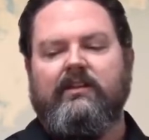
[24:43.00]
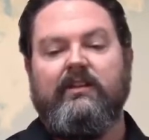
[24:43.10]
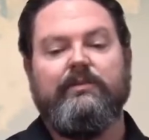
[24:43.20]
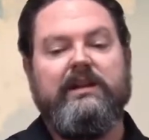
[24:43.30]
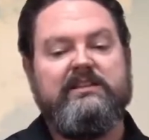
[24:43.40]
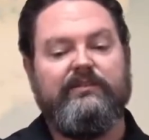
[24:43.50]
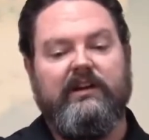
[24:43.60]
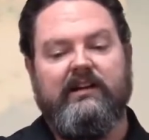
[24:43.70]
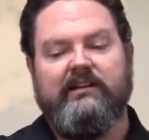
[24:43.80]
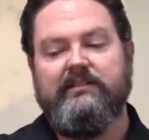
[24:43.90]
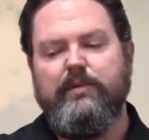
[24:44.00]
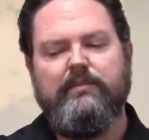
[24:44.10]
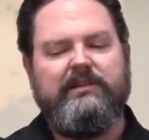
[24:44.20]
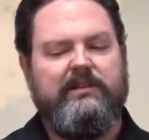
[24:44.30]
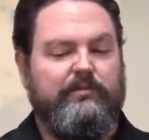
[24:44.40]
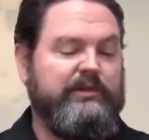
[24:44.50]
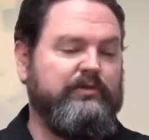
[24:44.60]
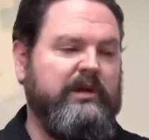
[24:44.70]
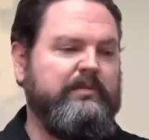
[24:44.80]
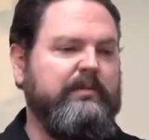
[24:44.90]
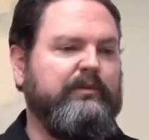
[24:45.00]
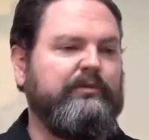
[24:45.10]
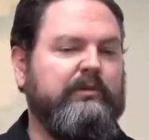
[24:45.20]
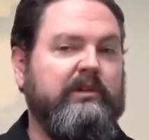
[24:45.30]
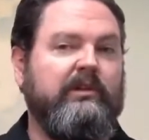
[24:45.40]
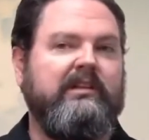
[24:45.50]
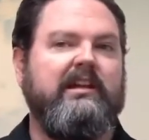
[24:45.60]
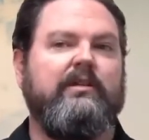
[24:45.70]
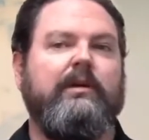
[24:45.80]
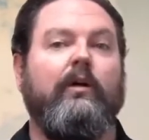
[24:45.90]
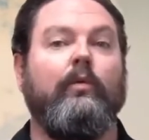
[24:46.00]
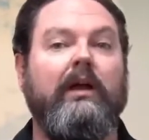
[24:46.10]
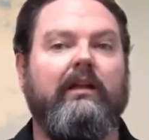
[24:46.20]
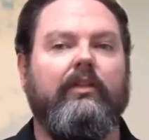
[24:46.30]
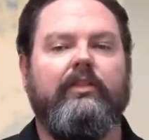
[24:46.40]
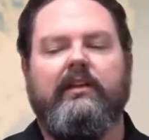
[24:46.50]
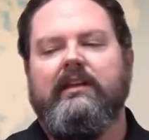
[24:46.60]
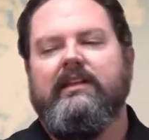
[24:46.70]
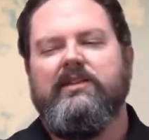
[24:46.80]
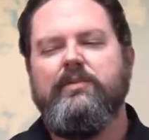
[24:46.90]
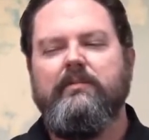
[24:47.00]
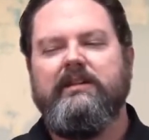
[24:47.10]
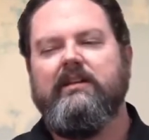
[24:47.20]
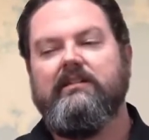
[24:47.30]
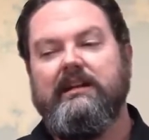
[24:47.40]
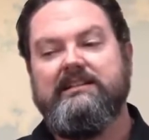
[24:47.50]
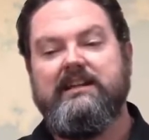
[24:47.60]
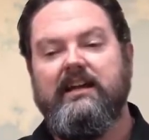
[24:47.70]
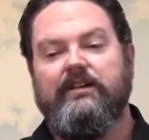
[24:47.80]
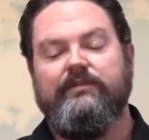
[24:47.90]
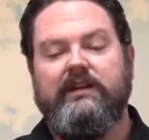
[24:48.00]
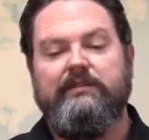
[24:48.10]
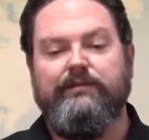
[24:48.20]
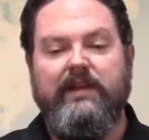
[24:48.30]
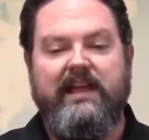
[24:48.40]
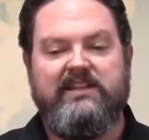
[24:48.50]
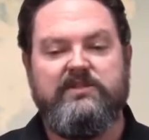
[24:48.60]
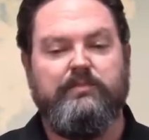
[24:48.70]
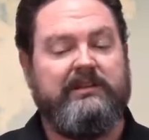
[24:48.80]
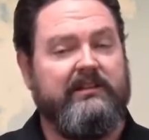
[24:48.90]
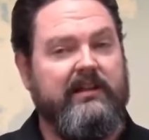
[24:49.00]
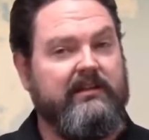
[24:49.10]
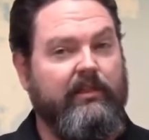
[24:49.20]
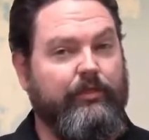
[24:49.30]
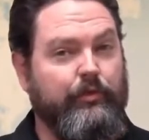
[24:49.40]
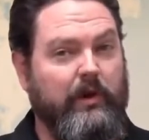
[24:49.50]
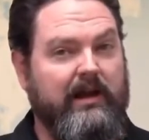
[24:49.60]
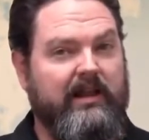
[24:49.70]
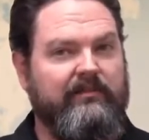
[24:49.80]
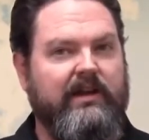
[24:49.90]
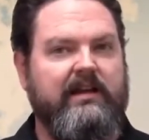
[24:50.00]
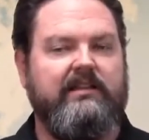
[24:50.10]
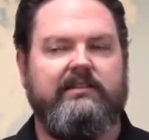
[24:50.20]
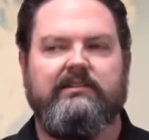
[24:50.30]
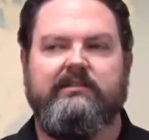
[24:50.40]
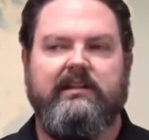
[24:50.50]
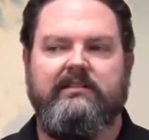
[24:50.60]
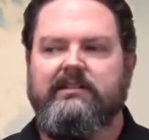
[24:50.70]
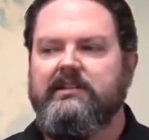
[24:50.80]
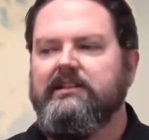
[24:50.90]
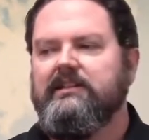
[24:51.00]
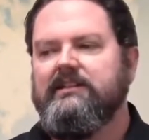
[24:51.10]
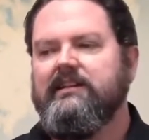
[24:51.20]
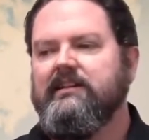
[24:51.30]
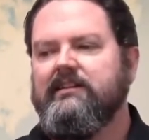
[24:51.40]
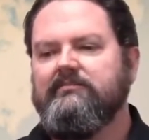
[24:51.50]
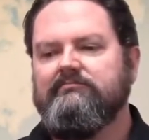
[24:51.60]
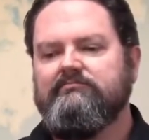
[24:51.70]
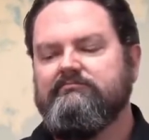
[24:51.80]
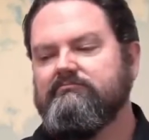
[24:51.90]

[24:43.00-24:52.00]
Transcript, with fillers: Well, the race of iron, they're probably, you know, put 20 people in the room, they only care about wealth. They're probably not going to die off very fast, but they're not going to thrive either, right? Um,